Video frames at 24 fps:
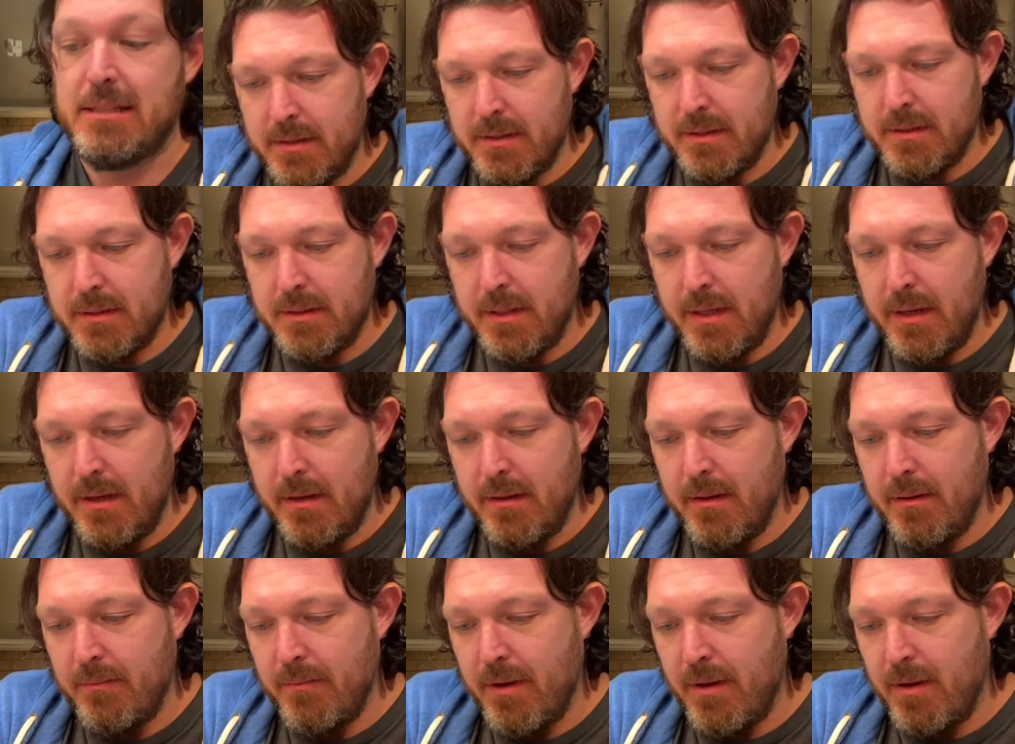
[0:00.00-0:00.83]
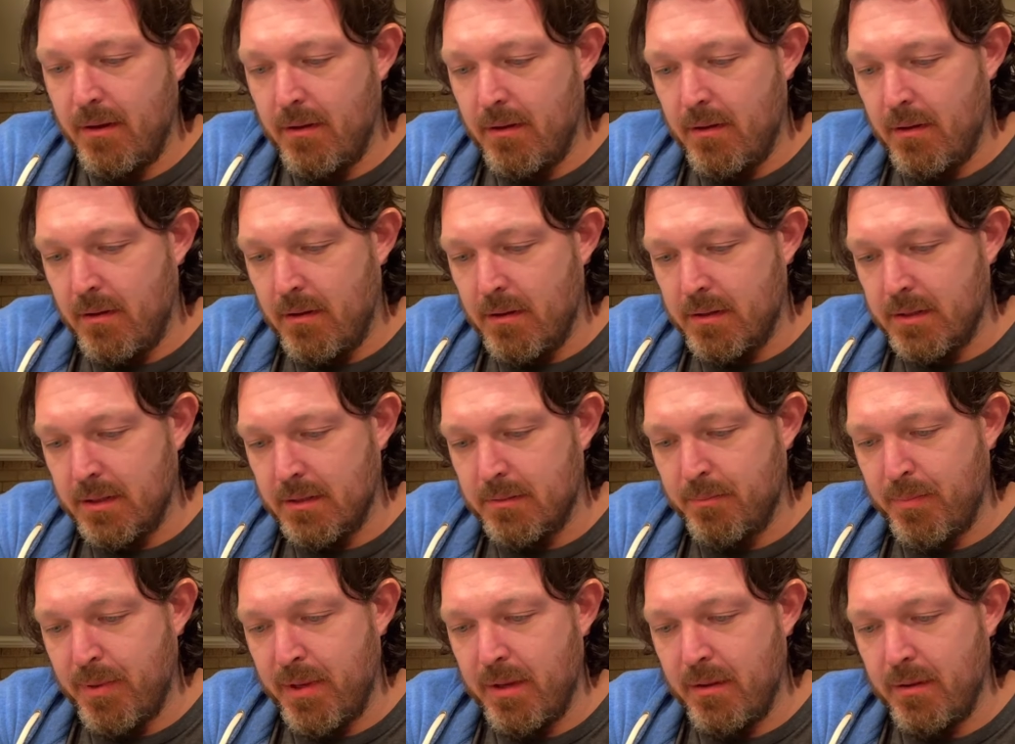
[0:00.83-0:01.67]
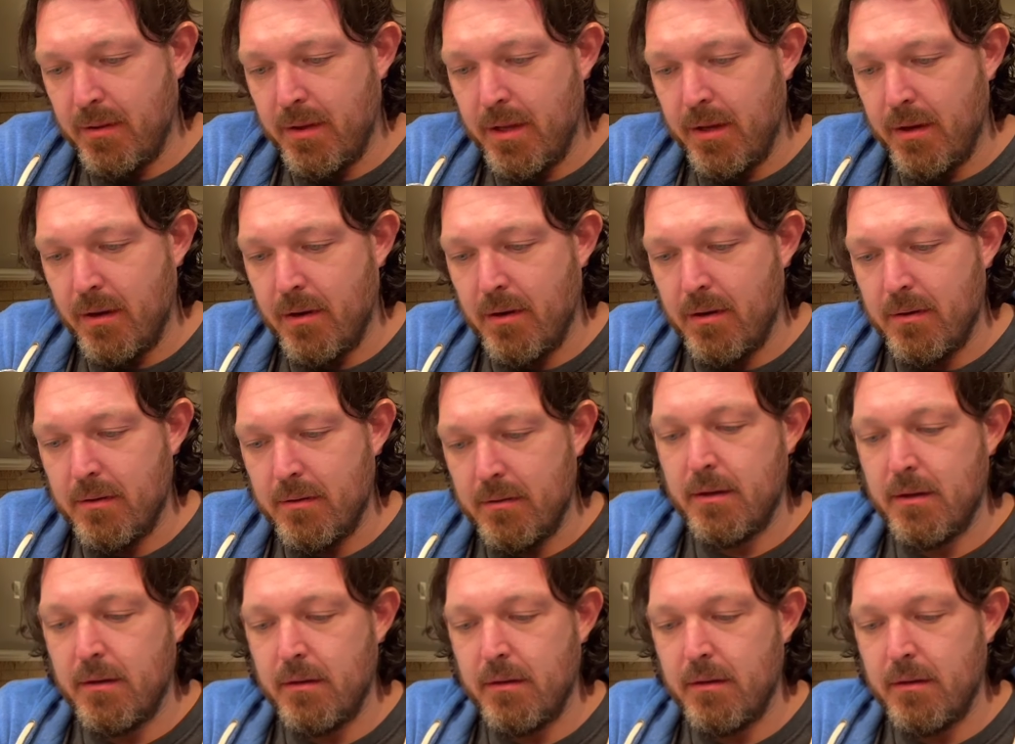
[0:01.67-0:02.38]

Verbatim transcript: Does it say anything about alcohol? It says peel here.